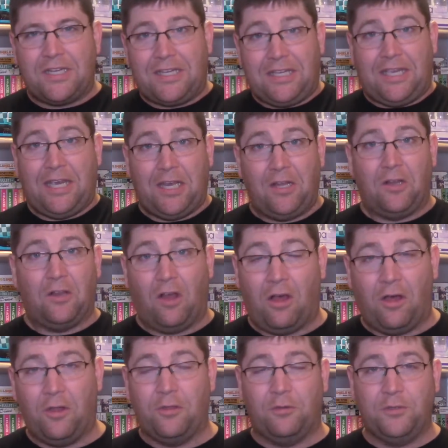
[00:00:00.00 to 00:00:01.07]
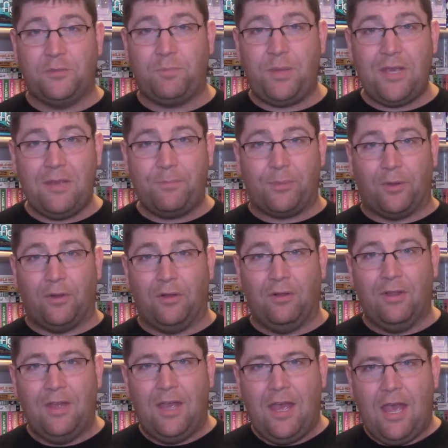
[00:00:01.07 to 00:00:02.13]
to kill all those
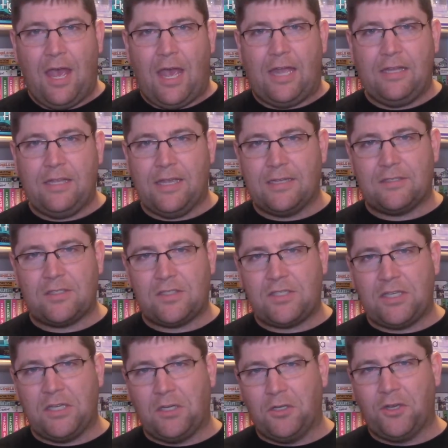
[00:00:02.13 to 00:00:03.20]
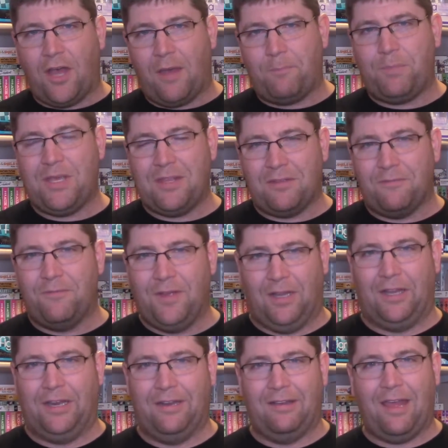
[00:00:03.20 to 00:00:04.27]
people and yet still not be the villain.